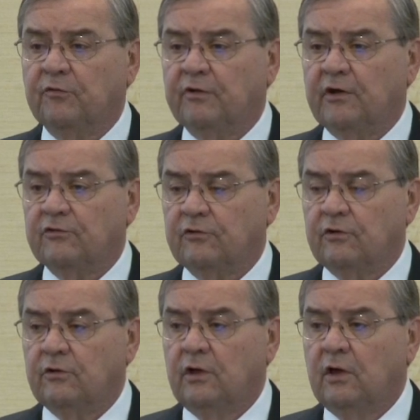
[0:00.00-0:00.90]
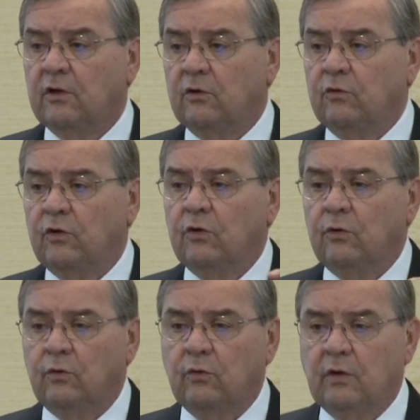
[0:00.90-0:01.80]
professional who
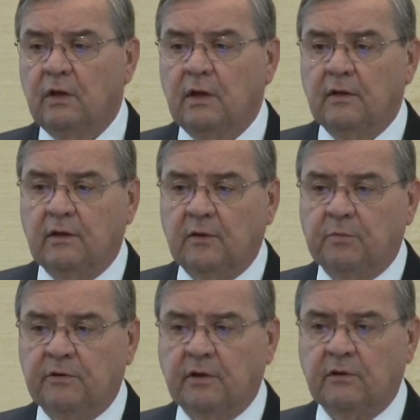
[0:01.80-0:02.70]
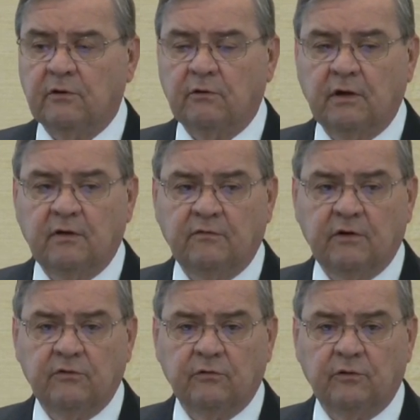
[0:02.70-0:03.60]
knew the particular
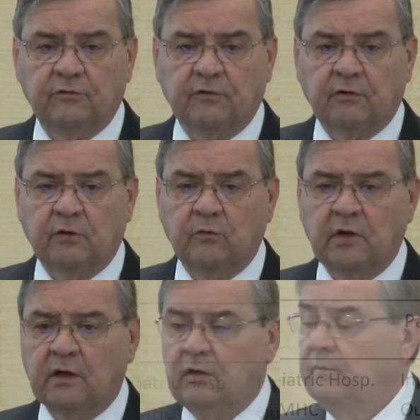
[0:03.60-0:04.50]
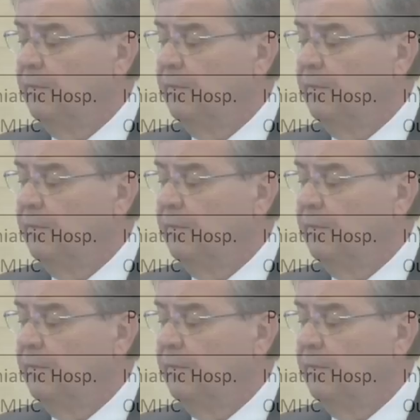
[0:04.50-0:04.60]
individuals very well.